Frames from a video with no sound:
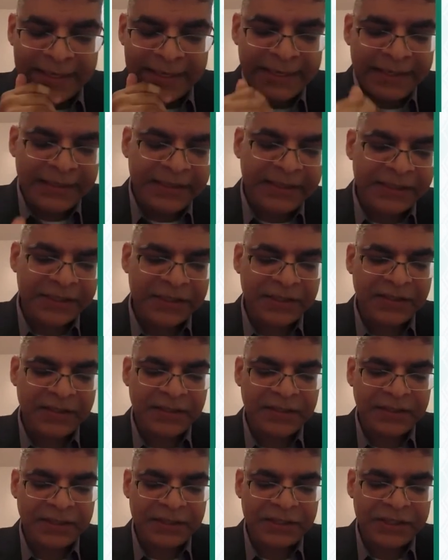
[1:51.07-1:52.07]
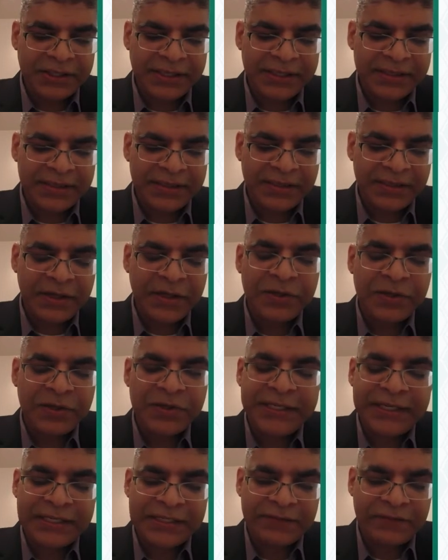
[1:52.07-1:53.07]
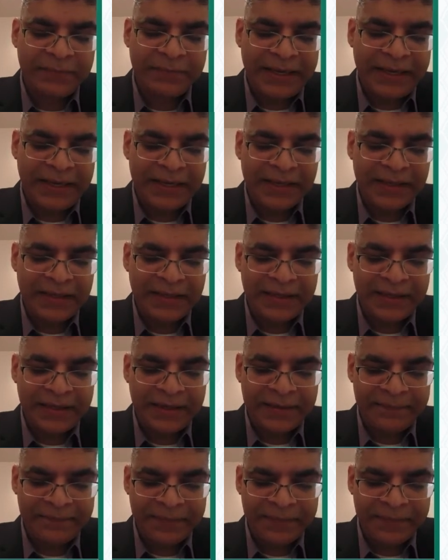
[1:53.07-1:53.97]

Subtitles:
In addition, the chairs and co-chairs for making